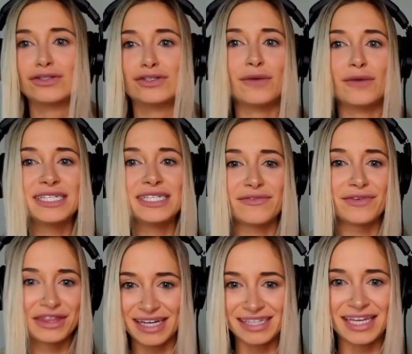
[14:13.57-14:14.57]
There's so many
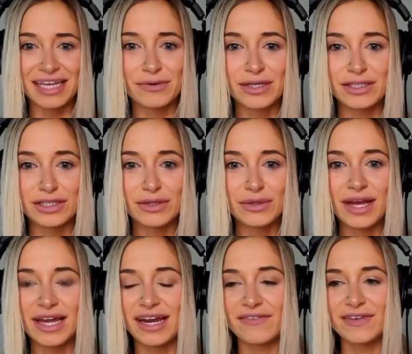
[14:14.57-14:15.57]
different things that you could do.
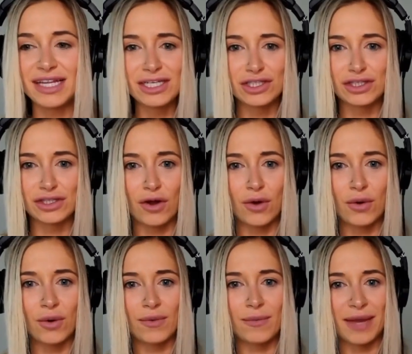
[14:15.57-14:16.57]
And I feel like
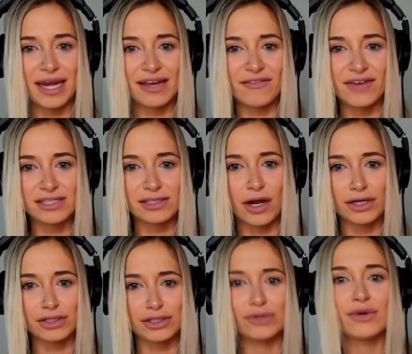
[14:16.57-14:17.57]
so many of us
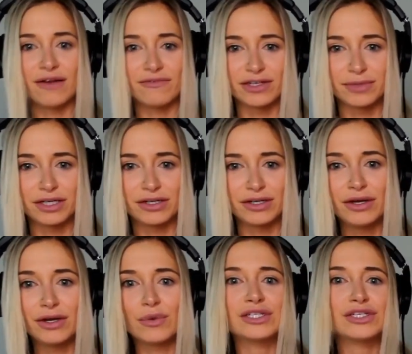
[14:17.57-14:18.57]
are too comfortable.
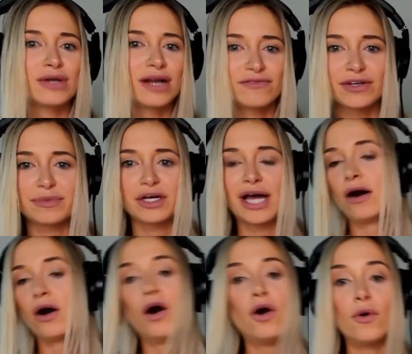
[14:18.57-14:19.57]
We're too comfortable
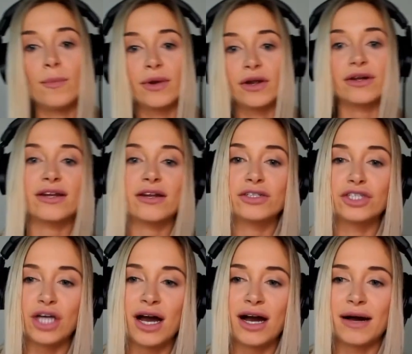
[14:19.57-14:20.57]
at home or in our
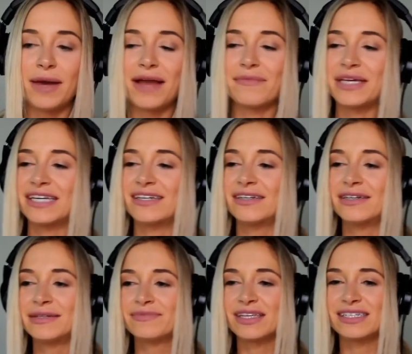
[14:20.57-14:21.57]
job. I mean,
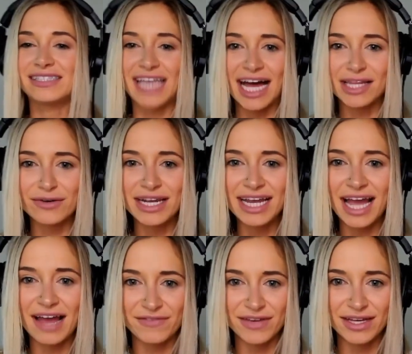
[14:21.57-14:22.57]
salary,
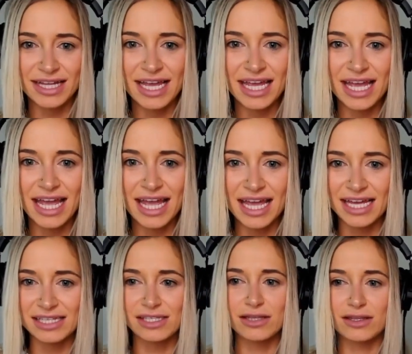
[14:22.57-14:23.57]
I feel like,
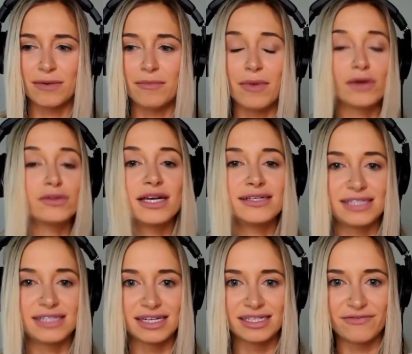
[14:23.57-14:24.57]
is the most
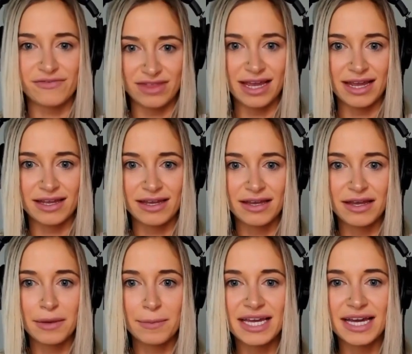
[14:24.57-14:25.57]
addictive thing
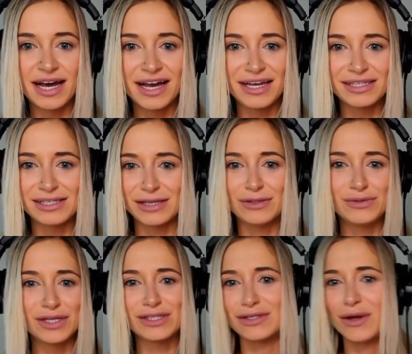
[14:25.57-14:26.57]
because
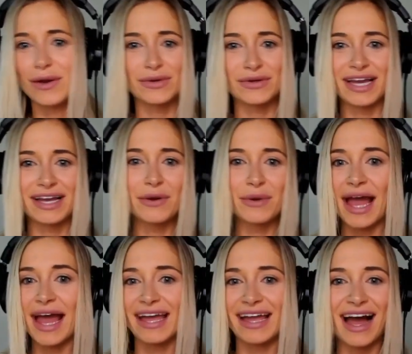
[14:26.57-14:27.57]
you just know you're like,
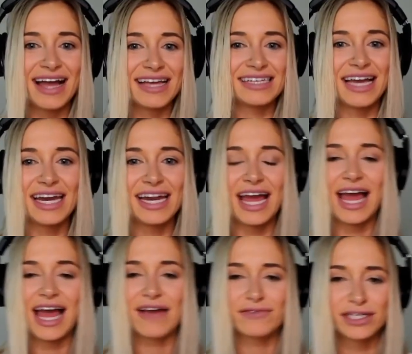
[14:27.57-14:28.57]
okay, I get it
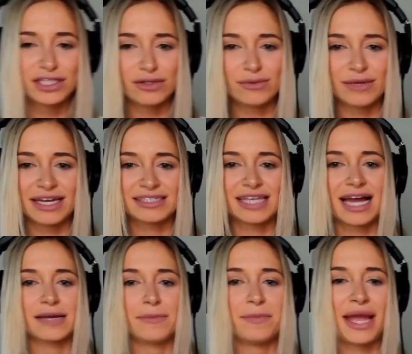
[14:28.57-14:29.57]
every 2 weeks.
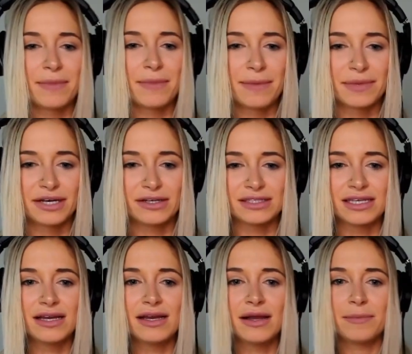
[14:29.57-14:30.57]
I could pay my bills.
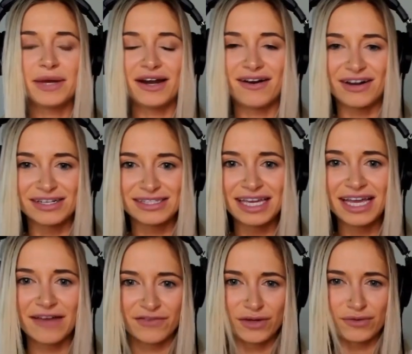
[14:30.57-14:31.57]
But honestly,
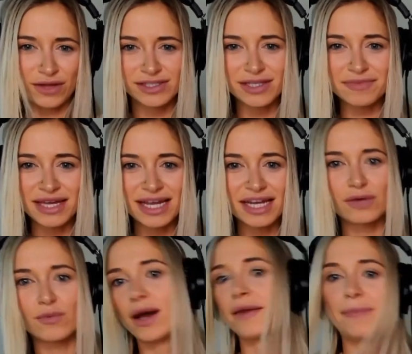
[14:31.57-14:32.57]
if you love something and
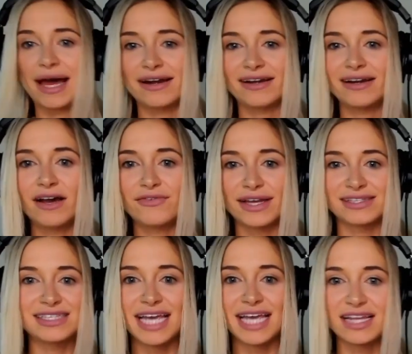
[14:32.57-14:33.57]
you want it bad enough, like
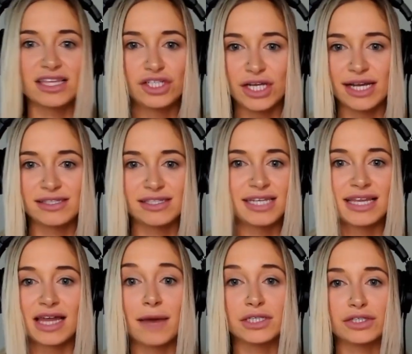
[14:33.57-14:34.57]
take the chance,
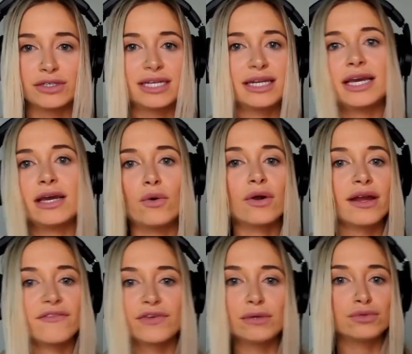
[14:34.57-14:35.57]
take the opportunity. Or
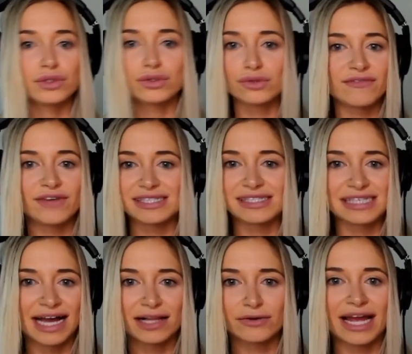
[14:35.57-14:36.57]
if you do love that
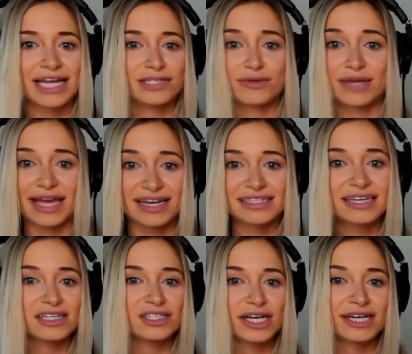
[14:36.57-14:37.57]
salary and you can't
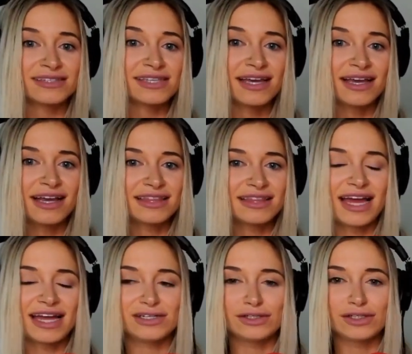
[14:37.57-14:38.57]
take the chance,
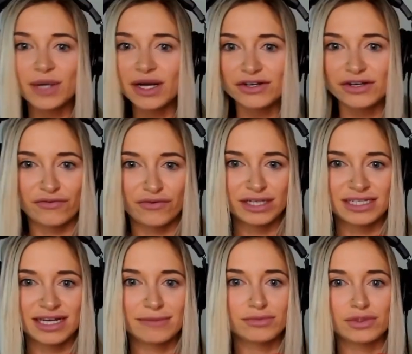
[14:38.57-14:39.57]
then do it on your free
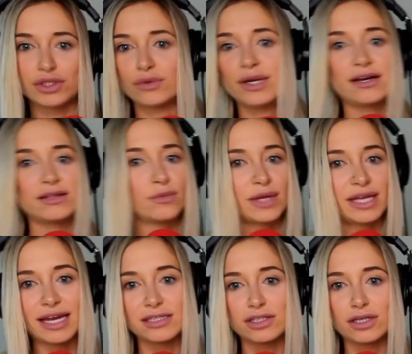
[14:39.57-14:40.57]
time. Do it on the
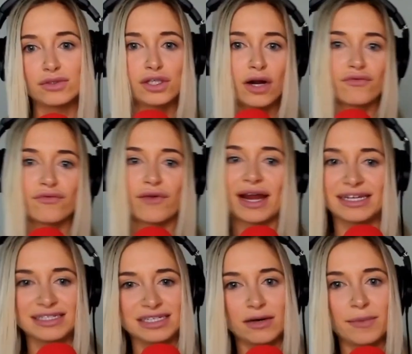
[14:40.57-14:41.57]
weekends. Go start
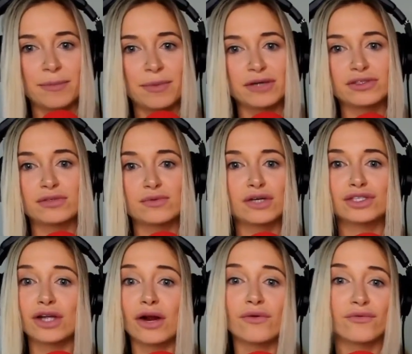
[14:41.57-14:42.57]
writing deal memos. Go
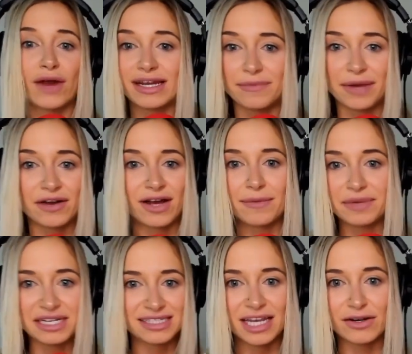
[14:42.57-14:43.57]
start writing about
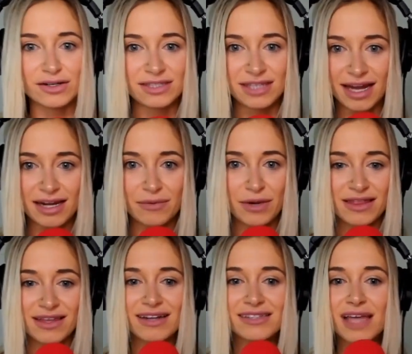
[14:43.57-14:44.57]
companies that you're excited with.
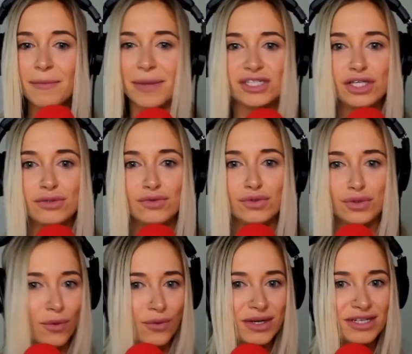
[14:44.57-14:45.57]
And as I mentioned, you
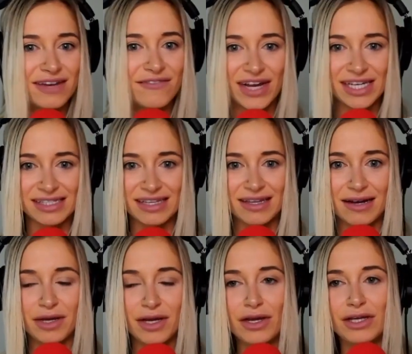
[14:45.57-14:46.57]
don't need to invest in
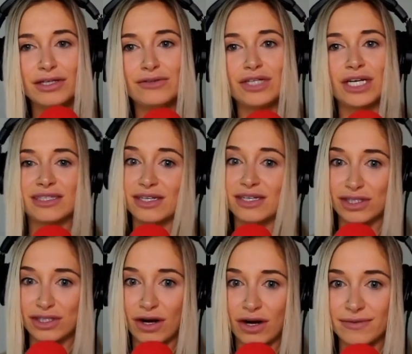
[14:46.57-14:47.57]
them. You just need to
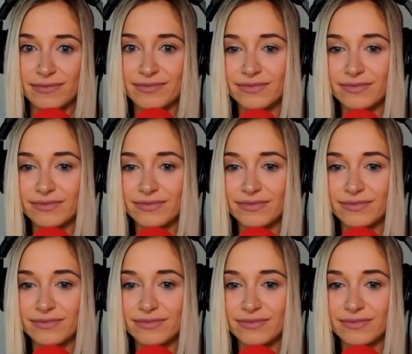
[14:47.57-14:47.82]
start.